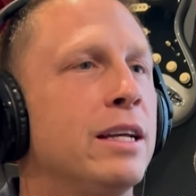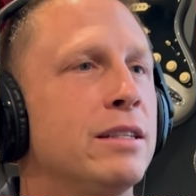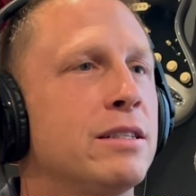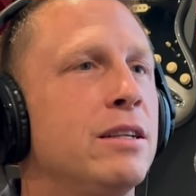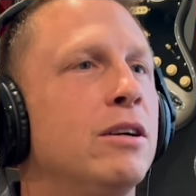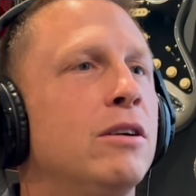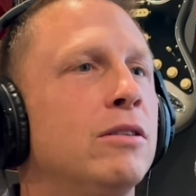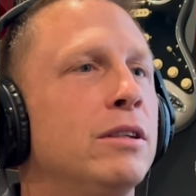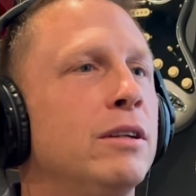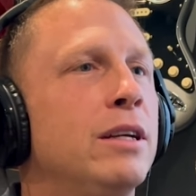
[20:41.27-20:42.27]

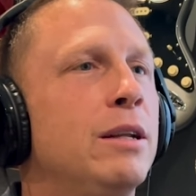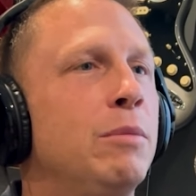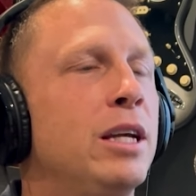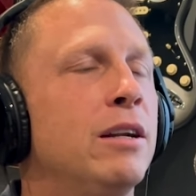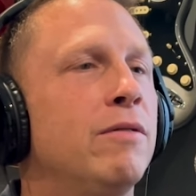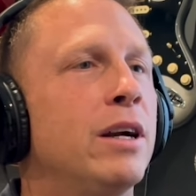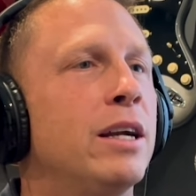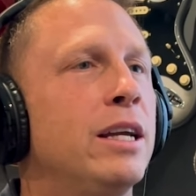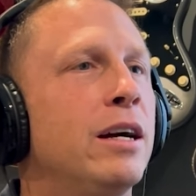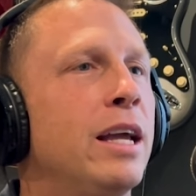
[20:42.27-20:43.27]
instilled in me at a
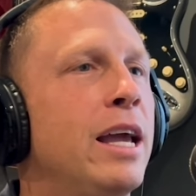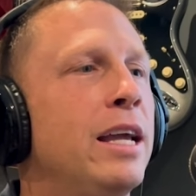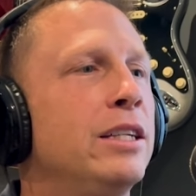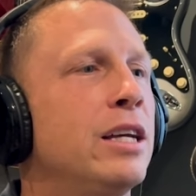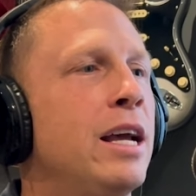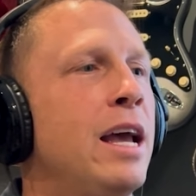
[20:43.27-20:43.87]
very young age,